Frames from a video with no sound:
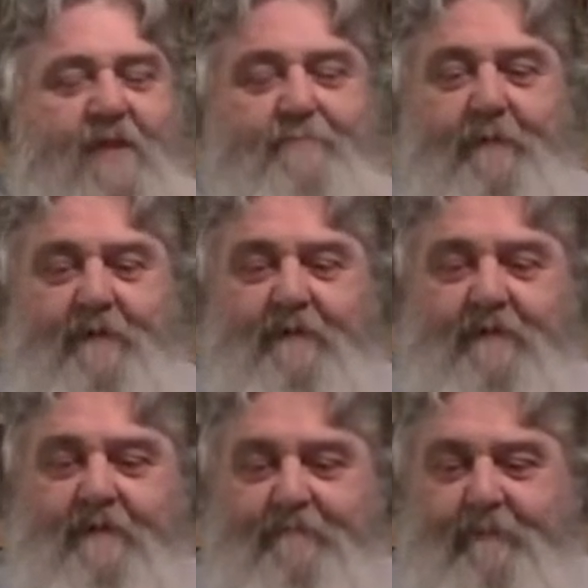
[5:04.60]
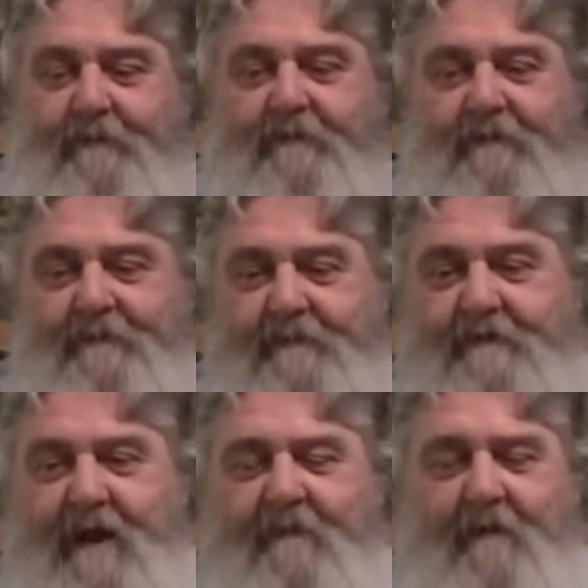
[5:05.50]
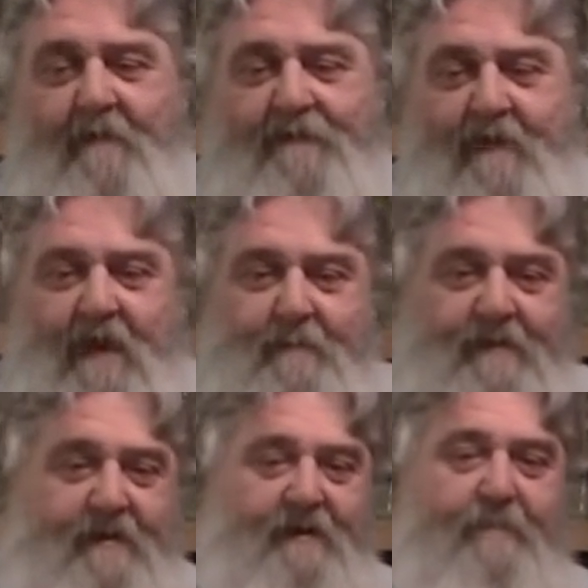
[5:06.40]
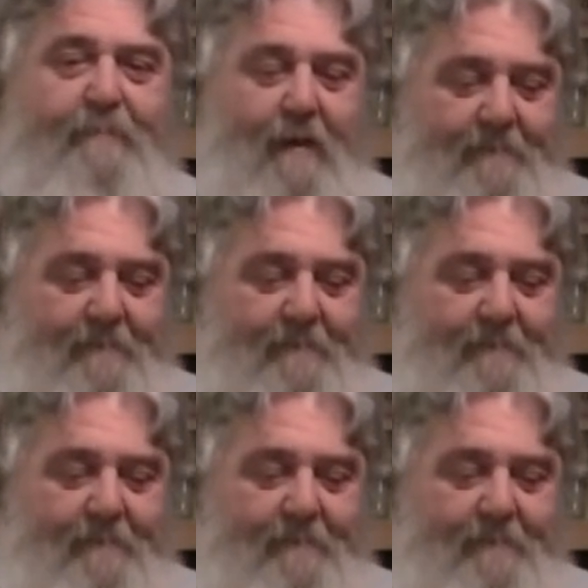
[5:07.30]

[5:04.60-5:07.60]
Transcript: That's pretty good. That's pretty good. If it didn't have all the sediment in it, it'd